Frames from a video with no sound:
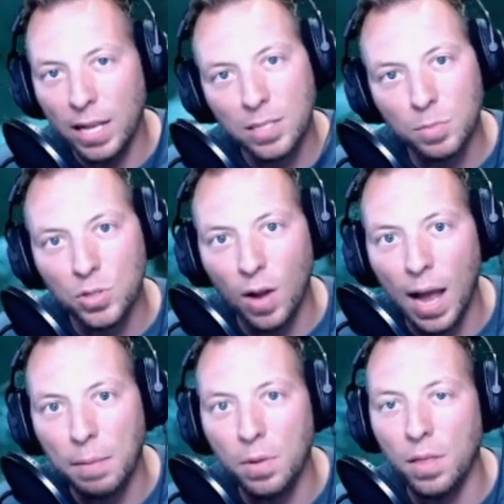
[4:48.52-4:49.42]

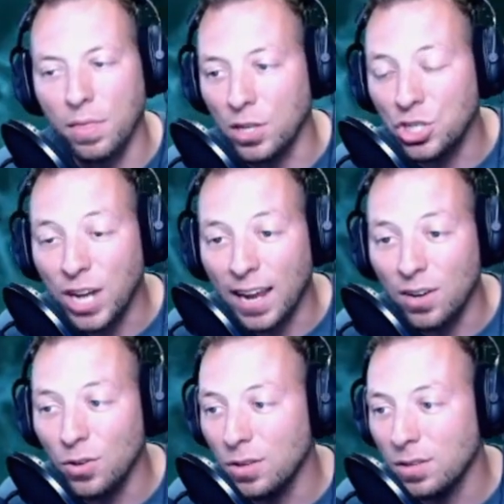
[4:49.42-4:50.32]
subscribe the
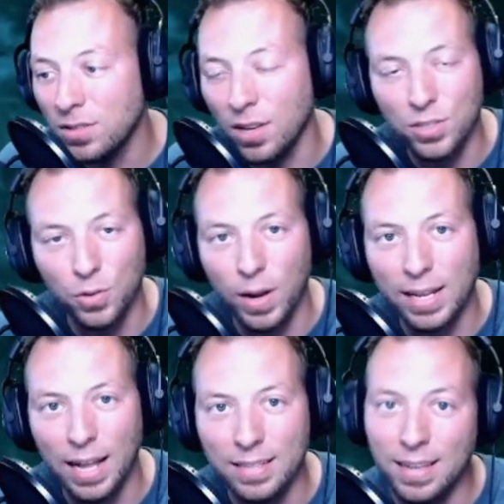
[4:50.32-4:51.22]
channel. Tons of great
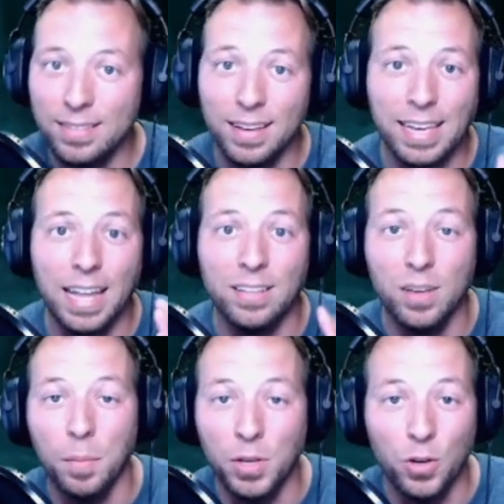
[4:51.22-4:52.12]
content again
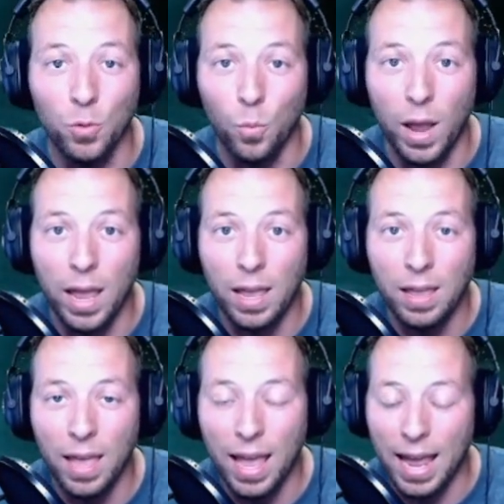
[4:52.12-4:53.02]
coming your
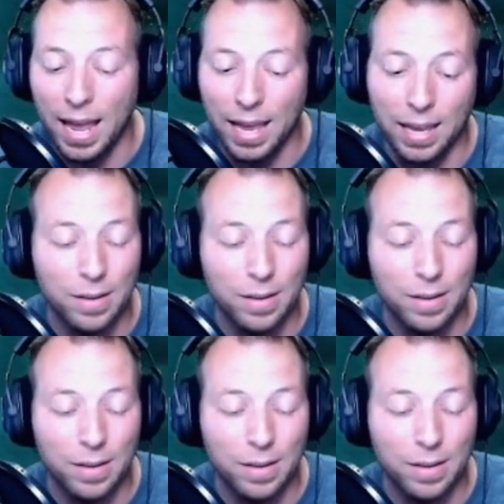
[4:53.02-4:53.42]
way. And